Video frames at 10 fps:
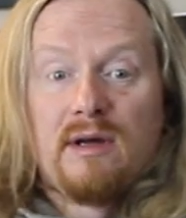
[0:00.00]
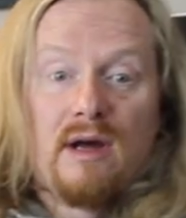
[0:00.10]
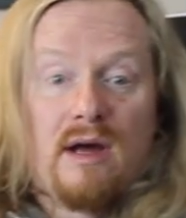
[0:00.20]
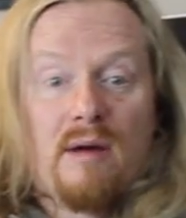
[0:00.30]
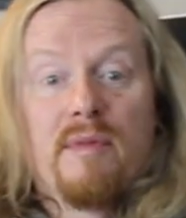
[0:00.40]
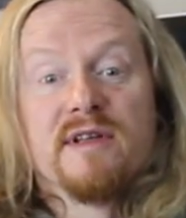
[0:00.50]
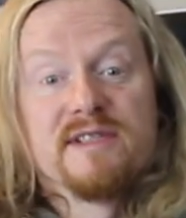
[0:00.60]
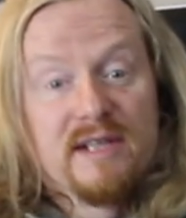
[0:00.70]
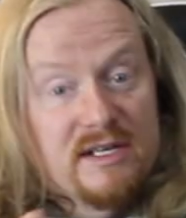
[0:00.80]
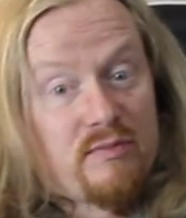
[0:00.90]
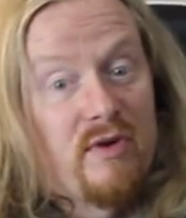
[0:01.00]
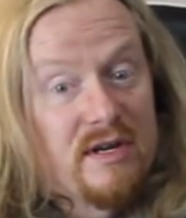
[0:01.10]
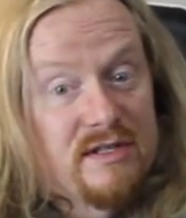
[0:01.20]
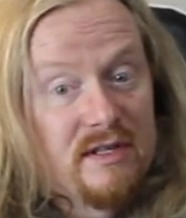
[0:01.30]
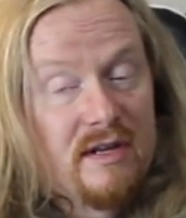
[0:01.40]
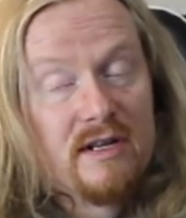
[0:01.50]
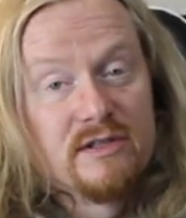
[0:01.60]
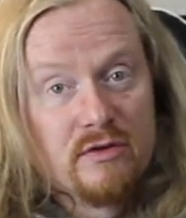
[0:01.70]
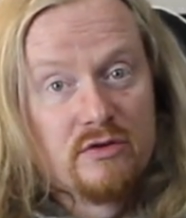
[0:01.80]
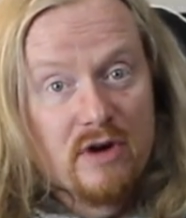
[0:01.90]
but it's less pressing than its
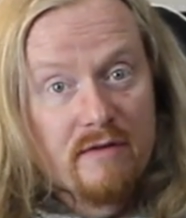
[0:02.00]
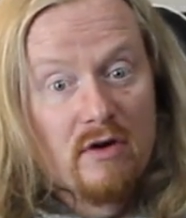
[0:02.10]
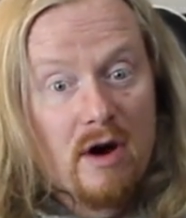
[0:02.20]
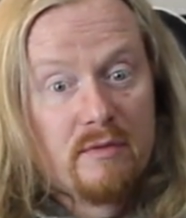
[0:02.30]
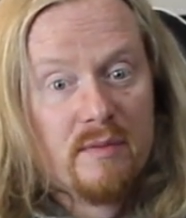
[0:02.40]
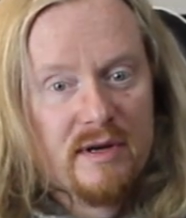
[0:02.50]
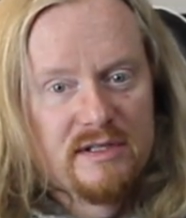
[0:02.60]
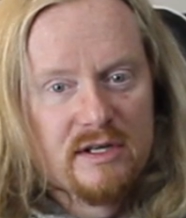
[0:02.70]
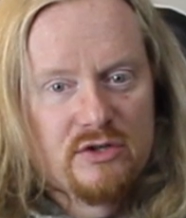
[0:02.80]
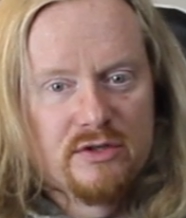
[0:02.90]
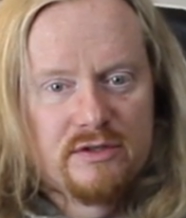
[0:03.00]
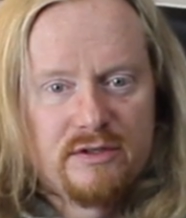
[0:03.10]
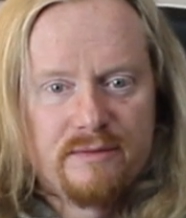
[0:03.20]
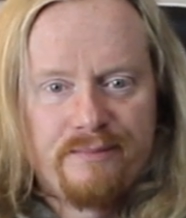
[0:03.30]
other driver optimizations.